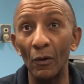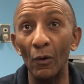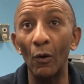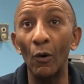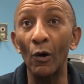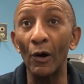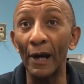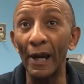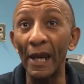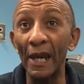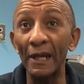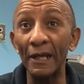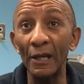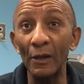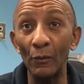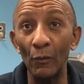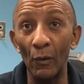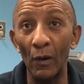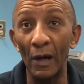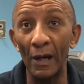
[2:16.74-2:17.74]
or
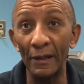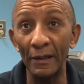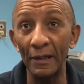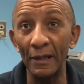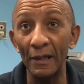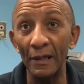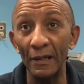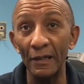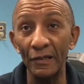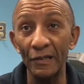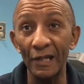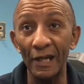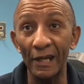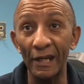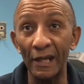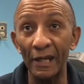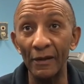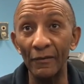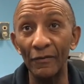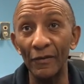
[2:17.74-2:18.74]
anyone to
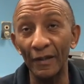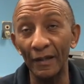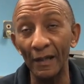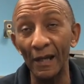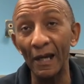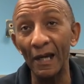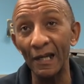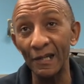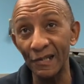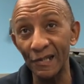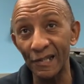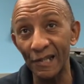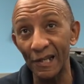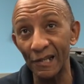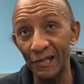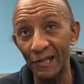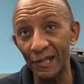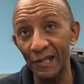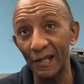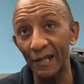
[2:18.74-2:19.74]
give
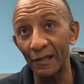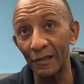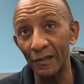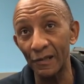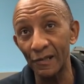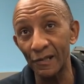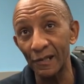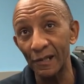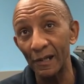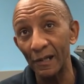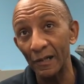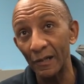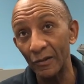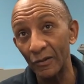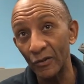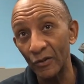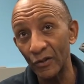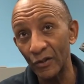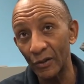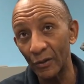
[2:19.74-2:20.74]
assistance
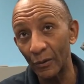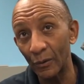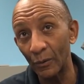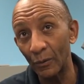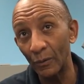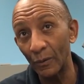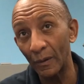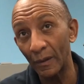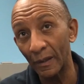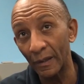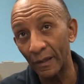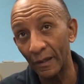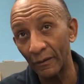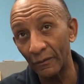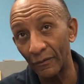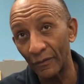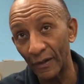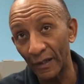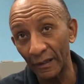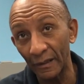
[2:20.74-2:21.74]
to the
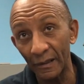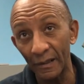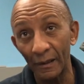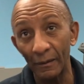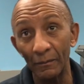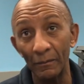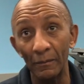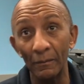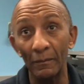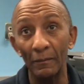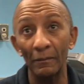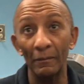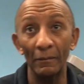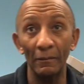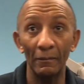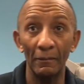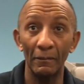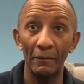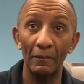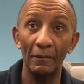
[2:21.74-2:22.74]
victim.
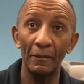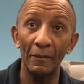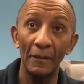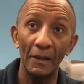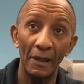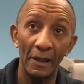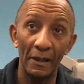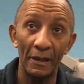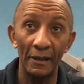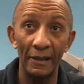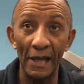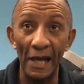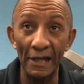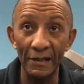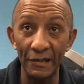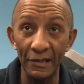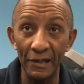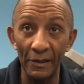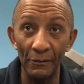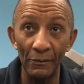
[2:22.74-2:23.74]

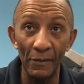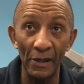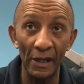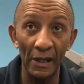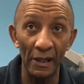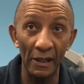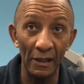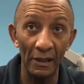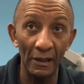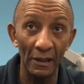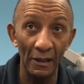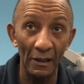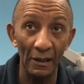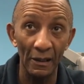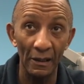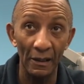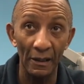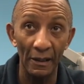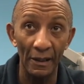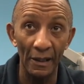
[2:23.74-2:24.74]
That to me
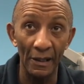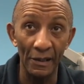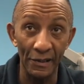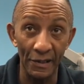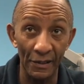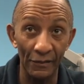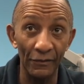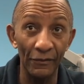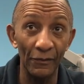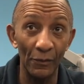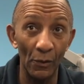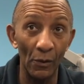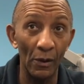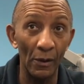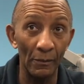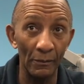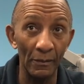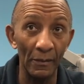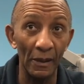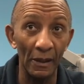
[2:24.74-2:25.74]
is a
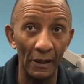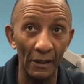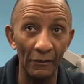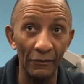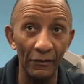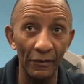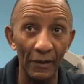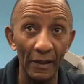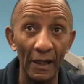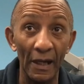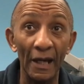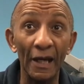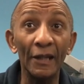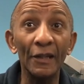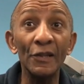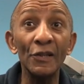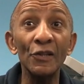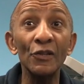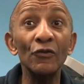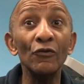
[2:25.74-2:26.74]
form of
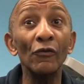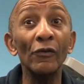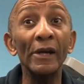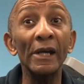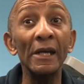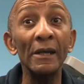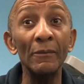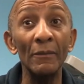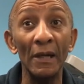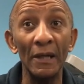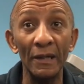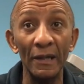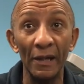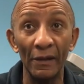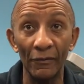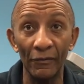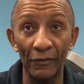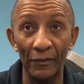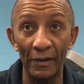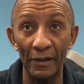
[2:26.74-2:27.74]
extreme
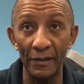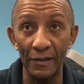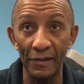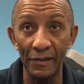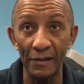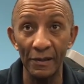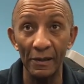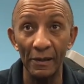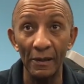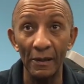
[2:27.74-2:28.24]
indifference.